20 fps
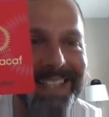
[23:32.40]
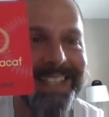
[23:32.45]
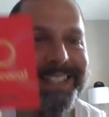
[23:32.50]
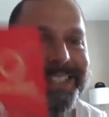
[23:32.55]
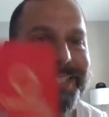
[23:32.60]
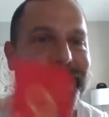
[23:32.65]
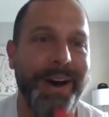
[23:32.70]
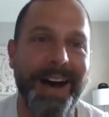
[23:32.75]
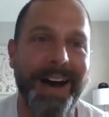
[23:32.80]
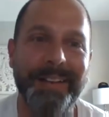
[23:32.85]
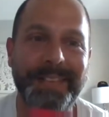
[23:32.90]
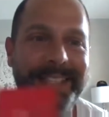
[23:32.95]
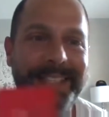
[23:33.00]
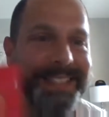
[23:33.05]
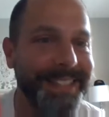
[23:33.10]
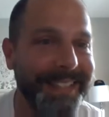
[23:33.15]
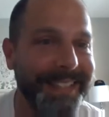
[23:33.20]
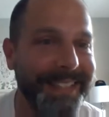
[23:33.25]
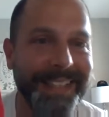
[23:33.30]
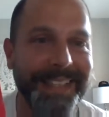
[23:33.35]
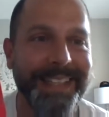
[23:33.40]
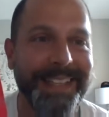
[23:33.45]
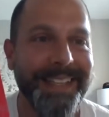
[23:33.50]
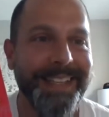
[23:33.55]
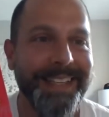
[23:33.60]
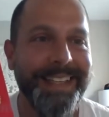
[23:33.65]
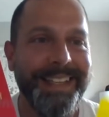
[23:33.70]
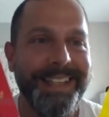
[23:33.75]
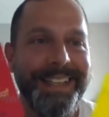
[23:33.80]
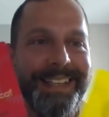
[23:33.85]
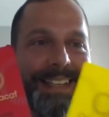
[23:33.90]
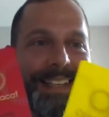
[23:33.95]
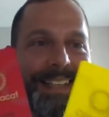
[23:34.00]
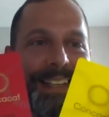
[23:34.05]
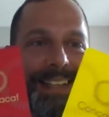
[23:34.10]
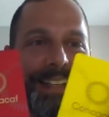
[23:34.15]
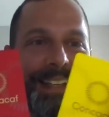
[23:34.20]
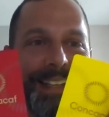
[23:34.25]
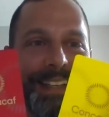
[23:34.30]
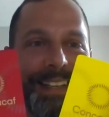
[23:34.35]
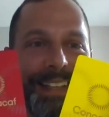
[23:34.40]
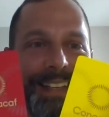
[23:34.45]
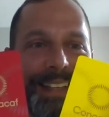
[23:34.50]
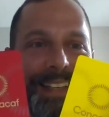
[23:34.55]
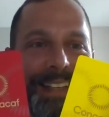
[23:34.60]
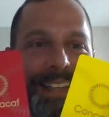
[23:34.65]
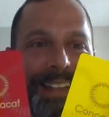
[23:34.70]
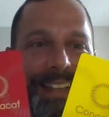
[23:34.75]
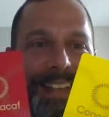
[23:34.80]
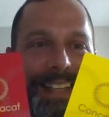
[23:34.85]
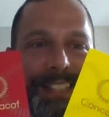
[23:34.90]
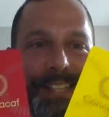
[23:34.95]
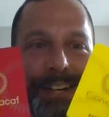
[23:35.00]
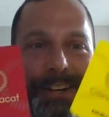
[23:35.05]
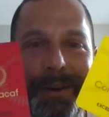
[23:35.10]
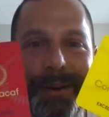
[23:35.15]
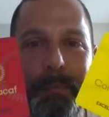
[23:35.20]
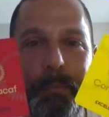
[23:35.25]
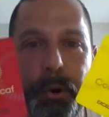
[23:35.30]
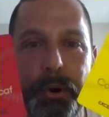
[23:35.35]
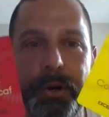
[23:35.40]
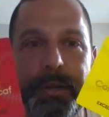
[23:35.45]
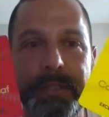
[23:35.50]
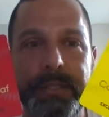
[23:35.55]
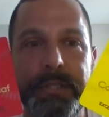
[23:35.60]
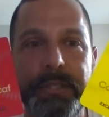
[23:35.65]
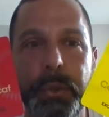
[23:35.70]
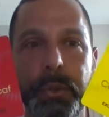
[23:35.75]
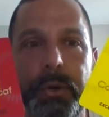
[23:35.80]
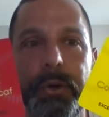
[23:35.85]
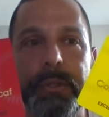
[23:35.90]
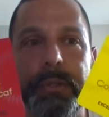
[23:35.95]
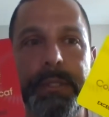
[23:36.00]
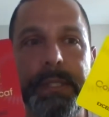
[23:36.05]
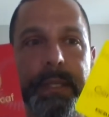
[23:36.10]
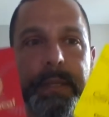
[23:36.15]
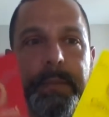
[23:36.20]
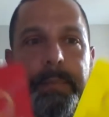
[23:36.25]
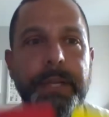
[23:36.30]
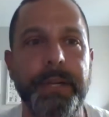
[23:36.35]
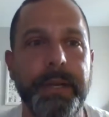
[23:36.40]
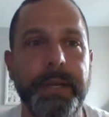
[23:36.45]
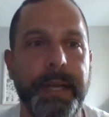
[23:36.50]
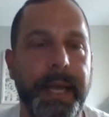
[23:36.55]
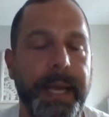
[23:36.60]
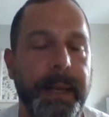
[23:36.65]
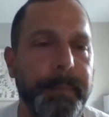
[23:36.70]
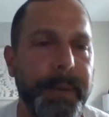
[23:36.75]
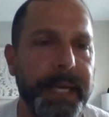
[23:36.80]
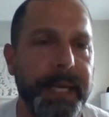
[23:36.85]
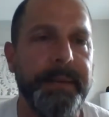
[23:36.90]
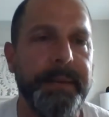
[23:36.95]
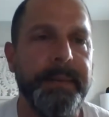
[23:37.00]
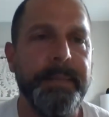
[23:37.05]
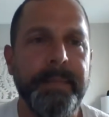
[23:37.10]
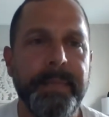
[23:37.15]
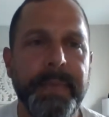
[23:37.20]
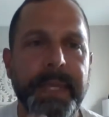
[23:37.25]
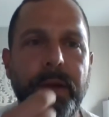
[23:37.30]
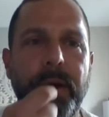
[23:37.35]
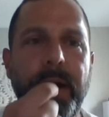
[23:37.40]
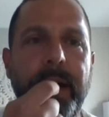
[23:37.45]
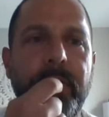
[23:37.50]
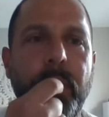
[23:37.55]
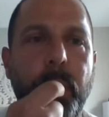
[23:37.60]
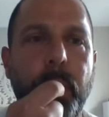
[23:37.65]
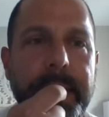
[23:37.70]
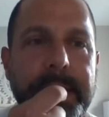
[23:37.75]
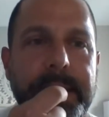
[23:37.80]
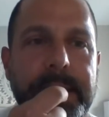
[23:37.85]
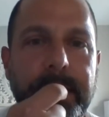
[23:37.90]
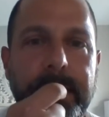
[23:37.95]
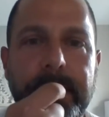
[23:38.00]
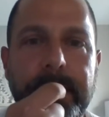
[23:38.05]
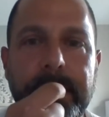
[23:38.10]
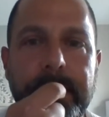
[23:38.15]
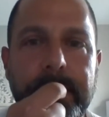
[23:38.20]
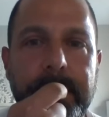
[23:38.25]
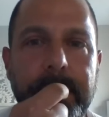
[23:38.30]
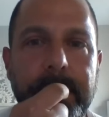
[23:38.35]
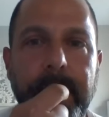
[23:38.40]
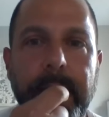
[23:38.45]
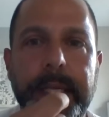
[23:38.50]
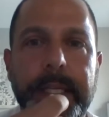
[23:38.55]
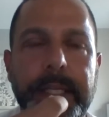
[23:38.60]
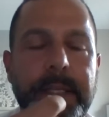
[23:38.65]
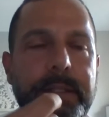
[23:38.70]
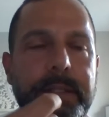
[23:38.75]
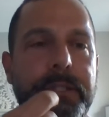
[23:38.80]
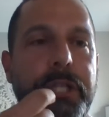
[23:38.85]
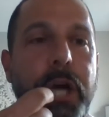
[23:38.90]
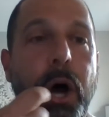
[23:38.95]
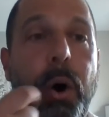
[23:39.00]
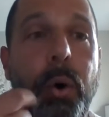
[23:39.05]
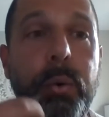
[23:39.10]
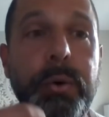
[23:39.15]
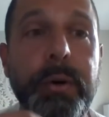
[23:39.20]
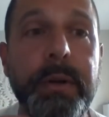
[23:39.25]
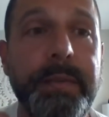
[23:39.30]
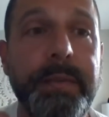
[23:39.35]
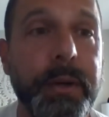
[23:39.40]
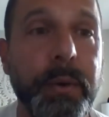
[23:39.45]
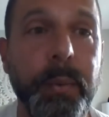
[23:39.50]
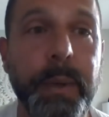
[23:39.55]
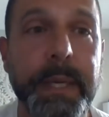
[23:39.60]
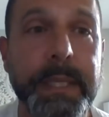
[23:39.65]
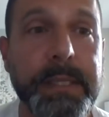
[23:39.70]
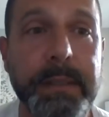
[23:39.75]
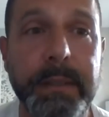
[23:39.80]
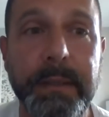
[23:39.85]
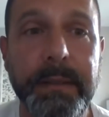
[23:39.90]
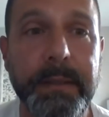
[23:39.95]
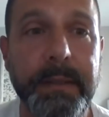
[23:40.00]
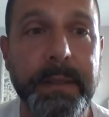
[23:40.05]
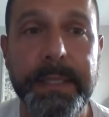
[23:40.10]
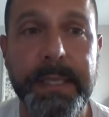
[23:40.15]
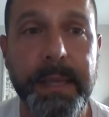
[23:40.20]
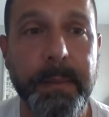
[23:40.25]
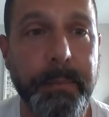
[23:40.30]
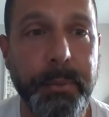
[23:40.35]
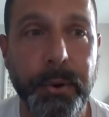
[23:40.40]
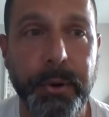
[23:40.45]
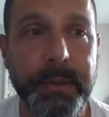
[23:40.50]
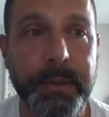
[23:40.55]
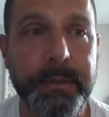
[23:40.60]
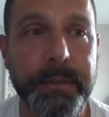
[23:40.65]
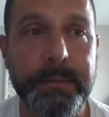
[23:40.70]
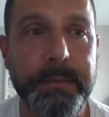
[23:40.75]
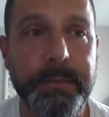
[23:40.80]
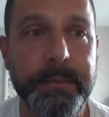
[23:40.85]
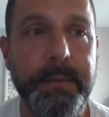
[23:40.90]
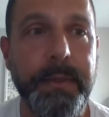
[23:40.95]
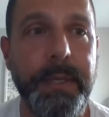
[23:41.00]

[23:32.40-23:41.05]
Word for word: Ah. these are important tools to communicate, but you have a whistle. Your tone of your whistle is important.